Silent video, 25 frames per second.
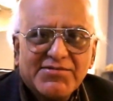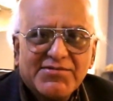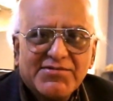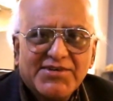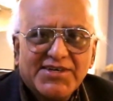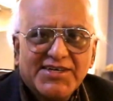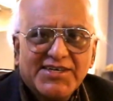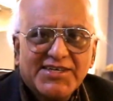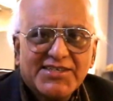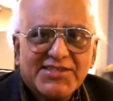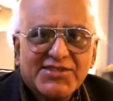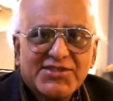
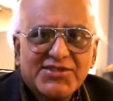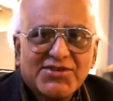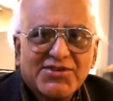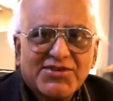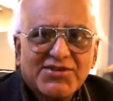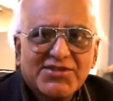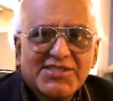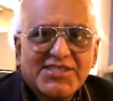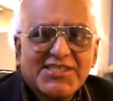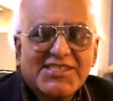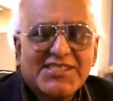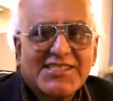where
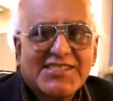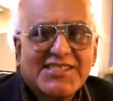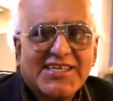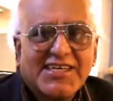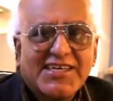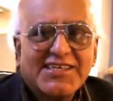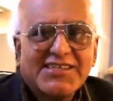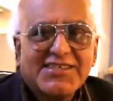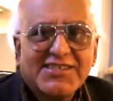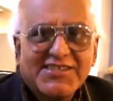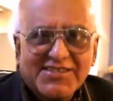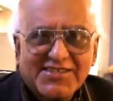George
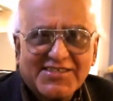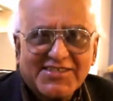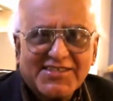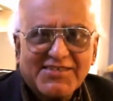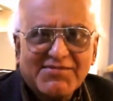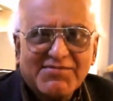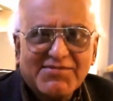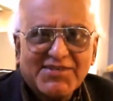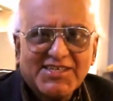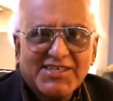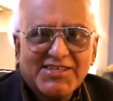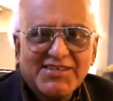Steiner,
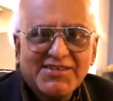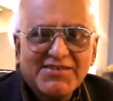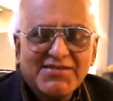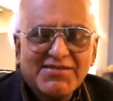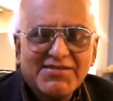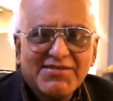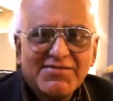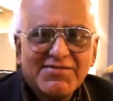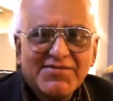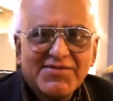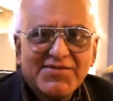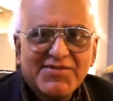a
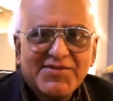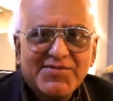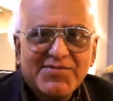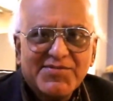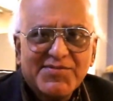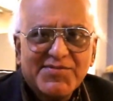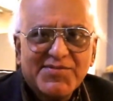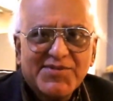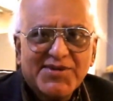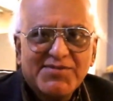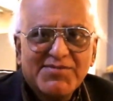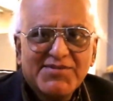very
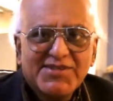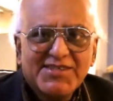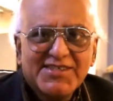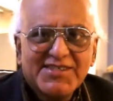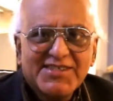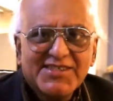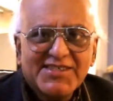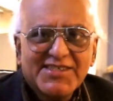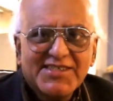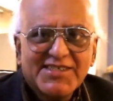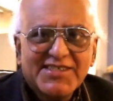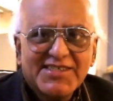
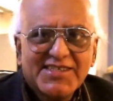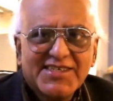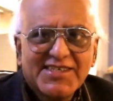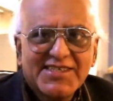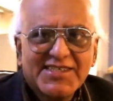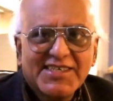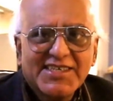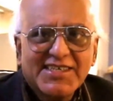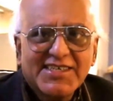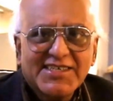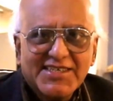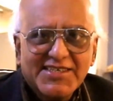prominent
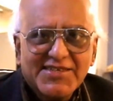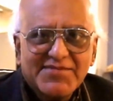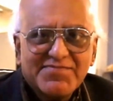critic,